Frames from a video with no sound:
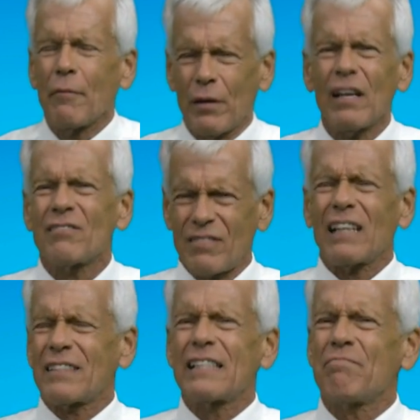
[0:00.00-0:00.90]
But let's
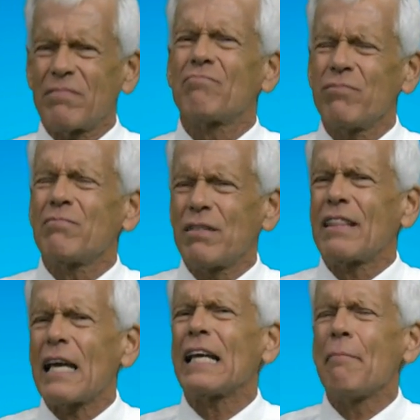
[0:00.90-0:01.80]
keep the
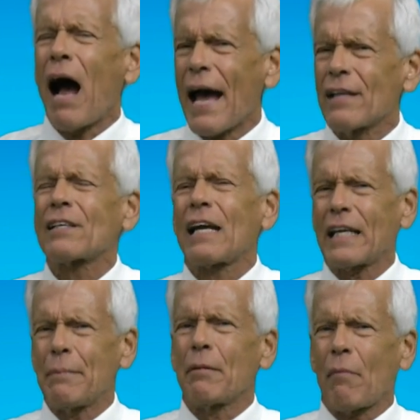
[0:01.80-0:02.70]
thing in mind, let's kind of
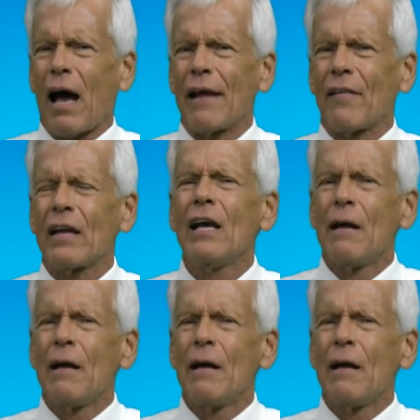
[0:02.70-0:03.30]
keep in mind that